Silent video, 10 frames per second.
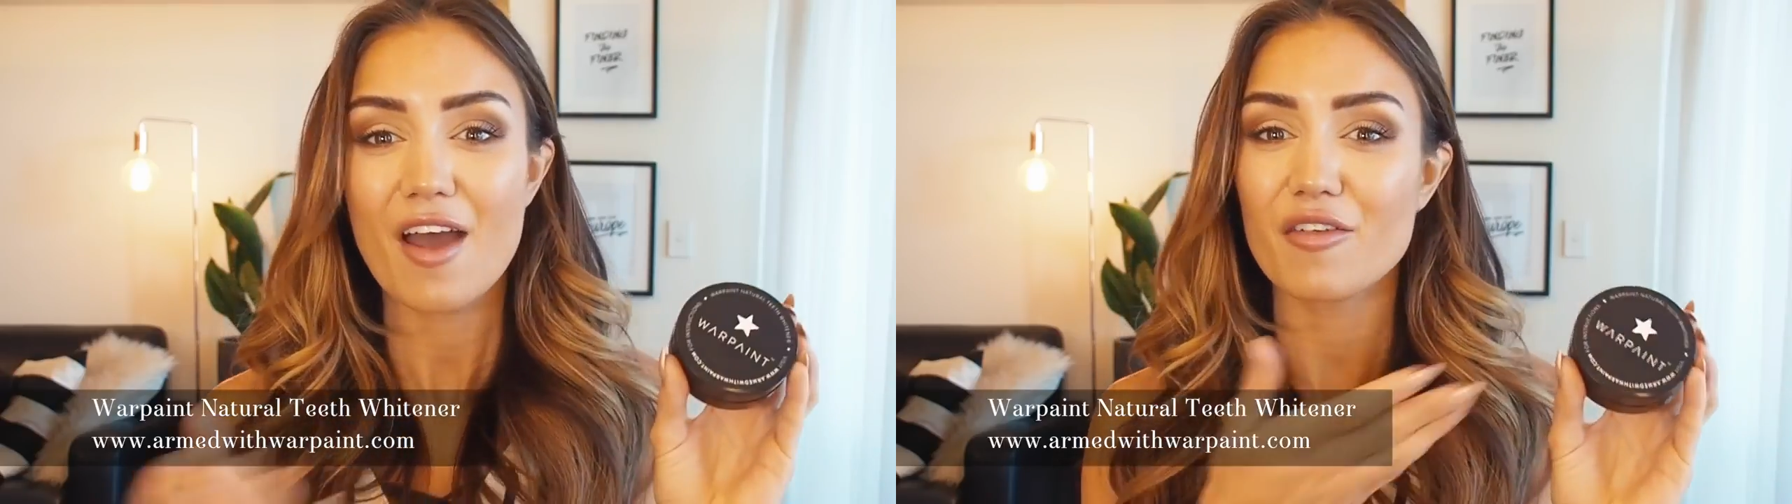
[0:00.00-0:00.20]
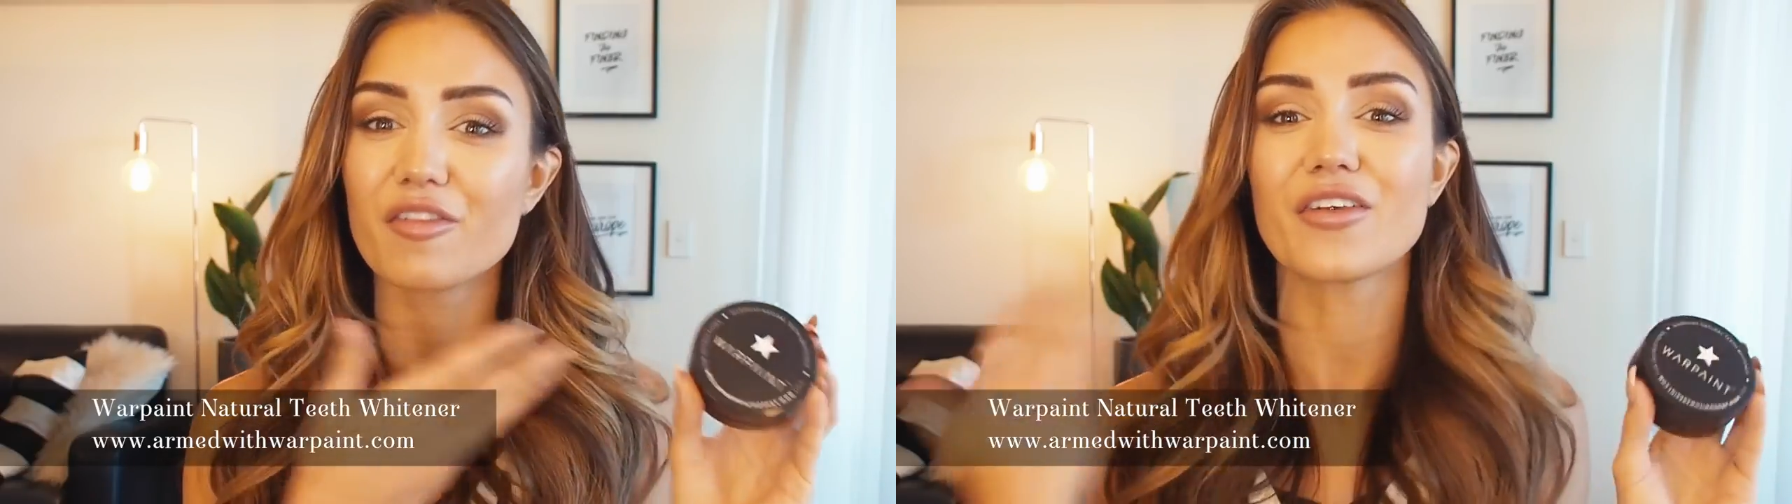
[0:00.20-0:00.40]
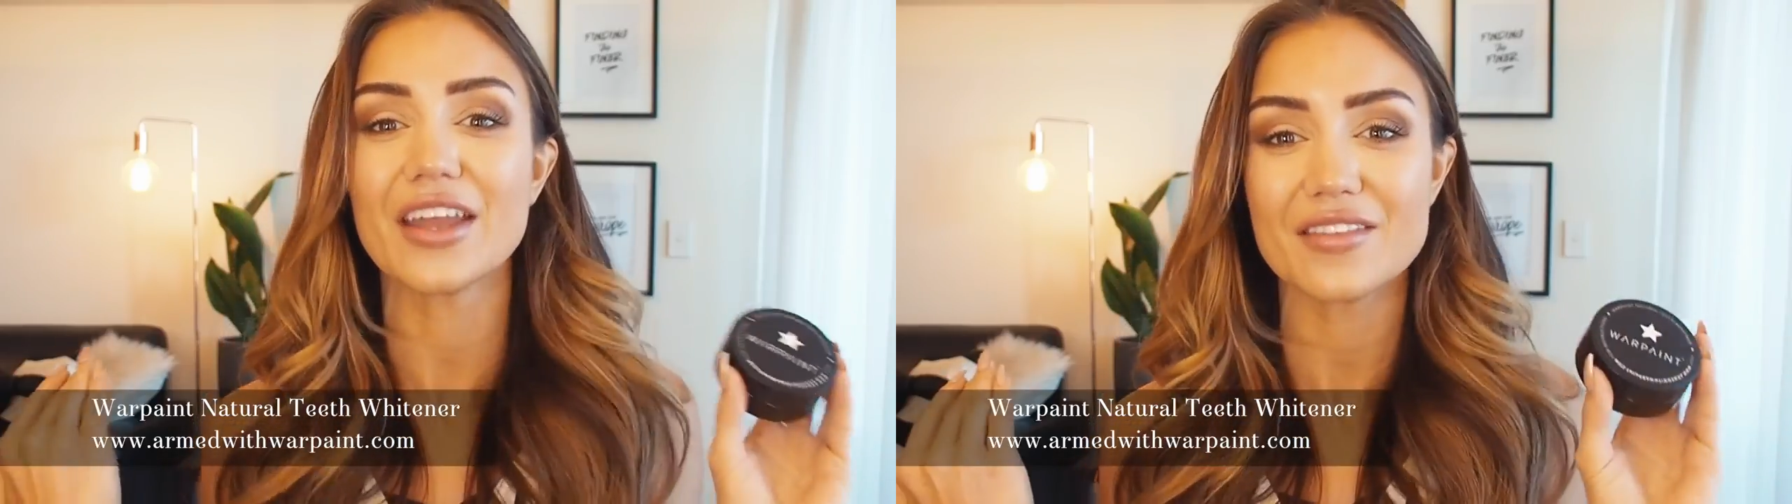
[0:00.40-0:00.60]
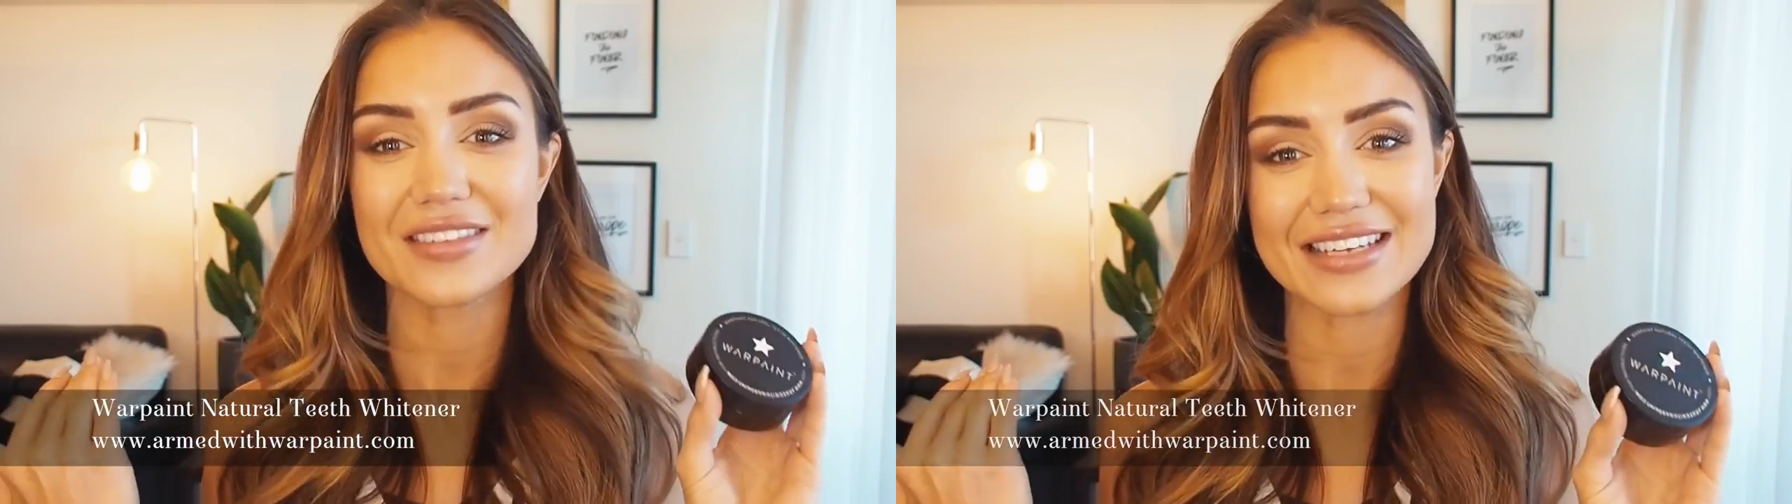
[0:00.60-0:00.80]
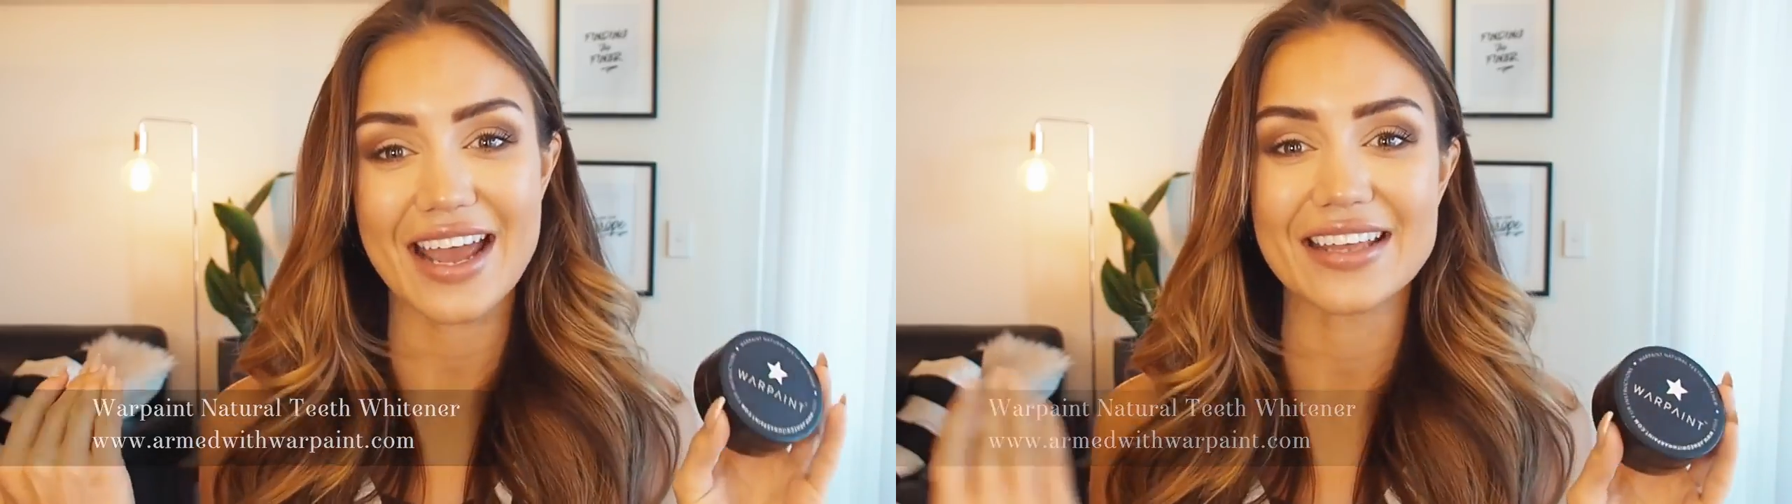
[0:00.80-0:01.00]
free of
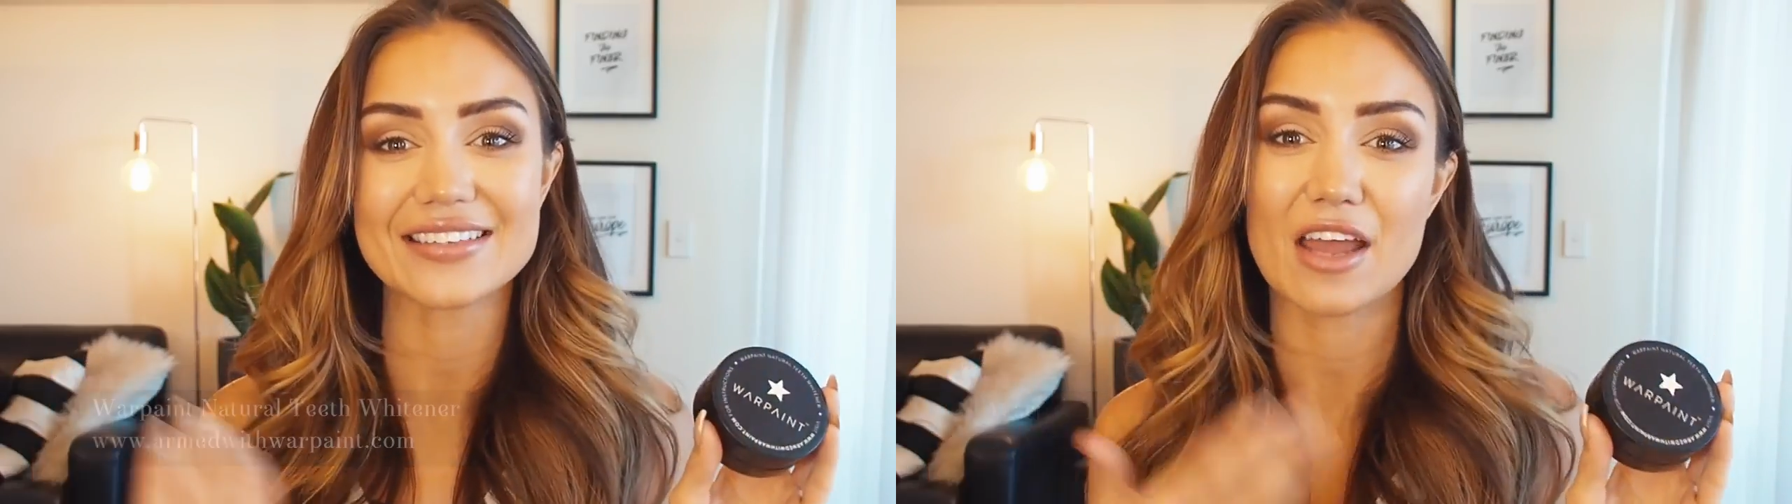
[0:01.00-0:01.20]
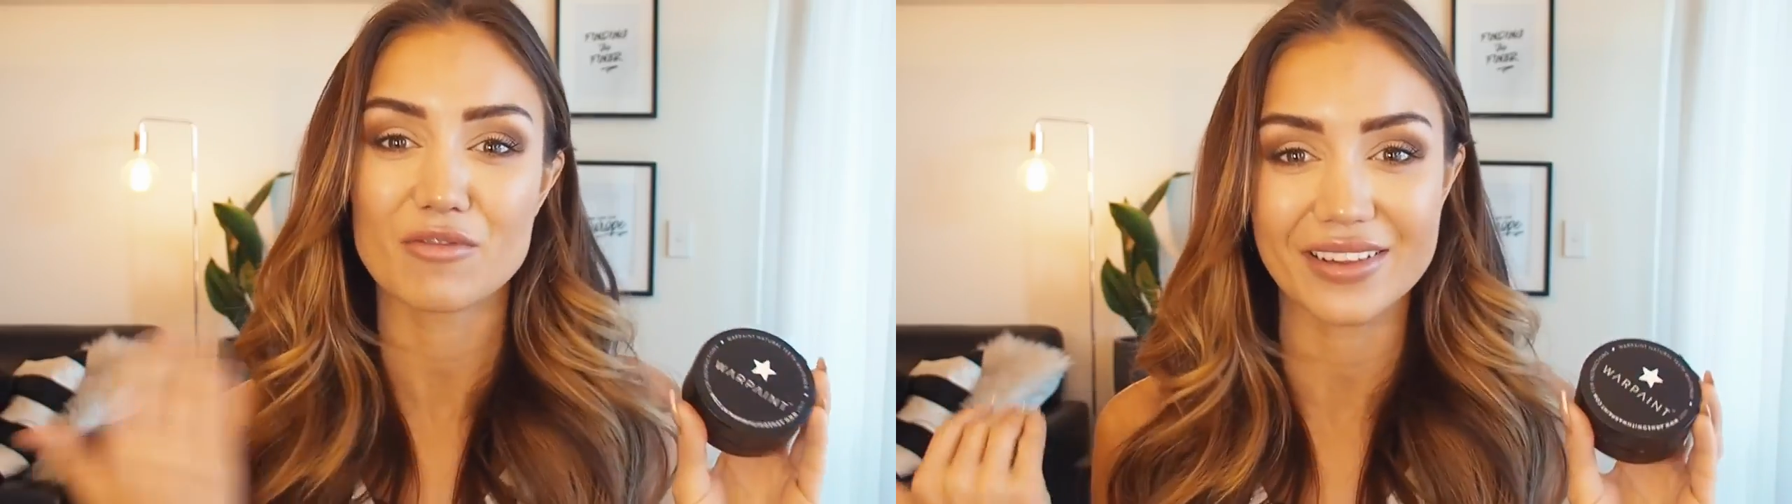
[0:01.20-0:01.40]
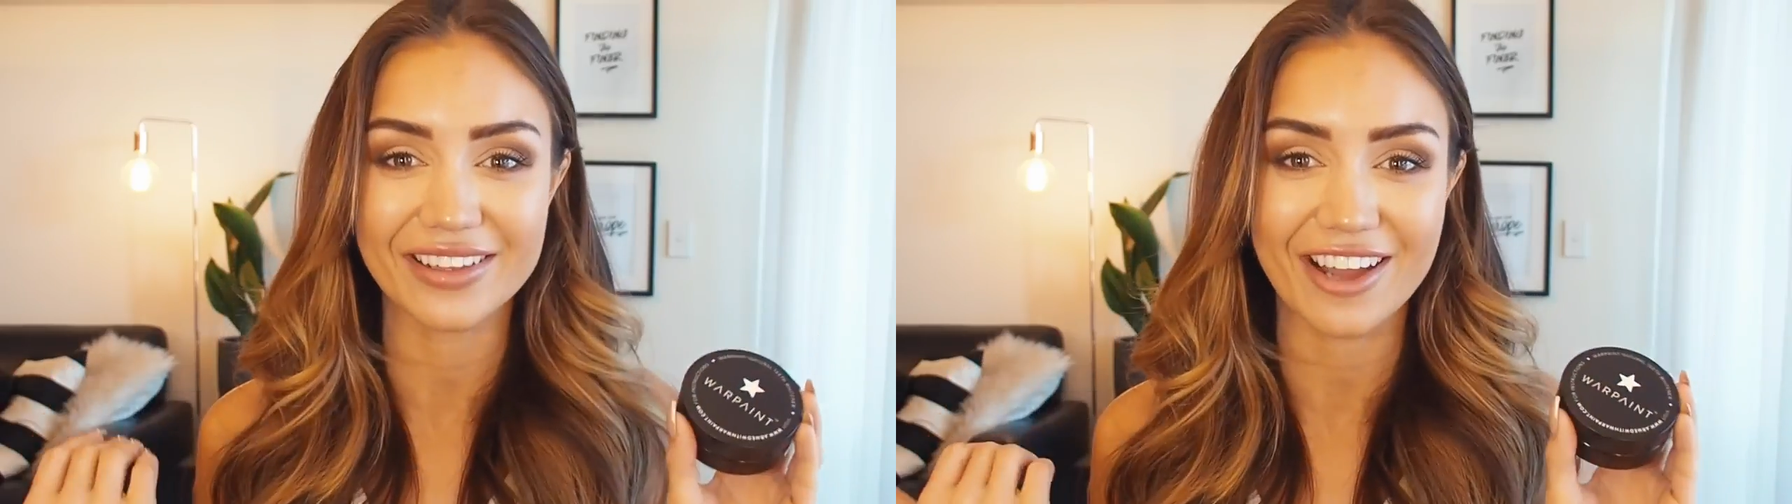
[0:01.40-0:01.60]
stains and really